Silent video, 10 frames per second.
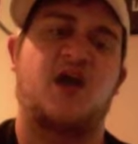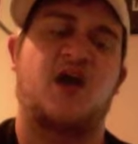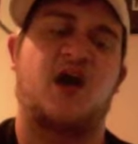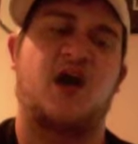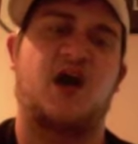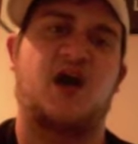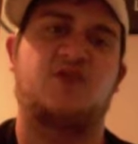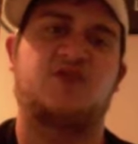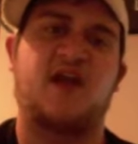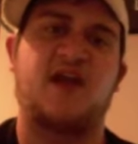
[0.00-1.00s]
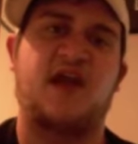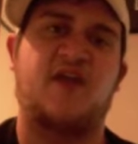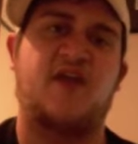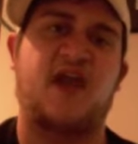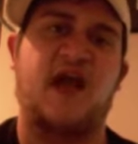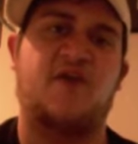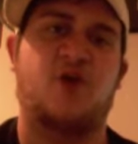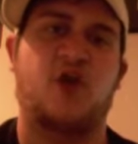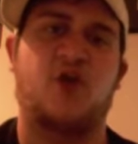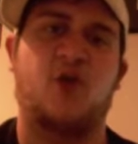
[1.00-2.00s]
Uh, right now, I think I have it
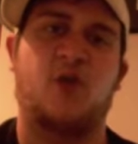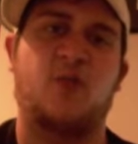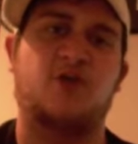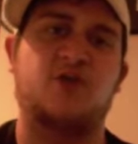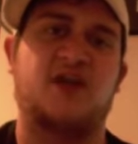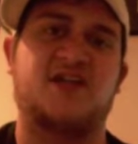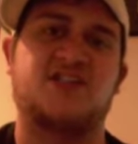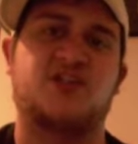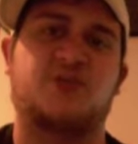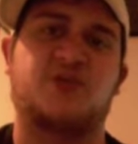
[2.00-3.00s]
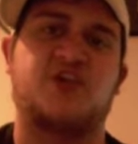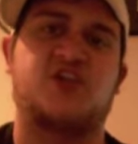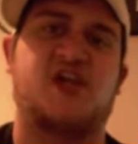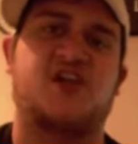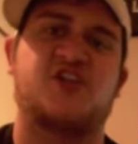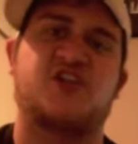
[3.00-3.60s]
on normal, and it's still pretty challenging.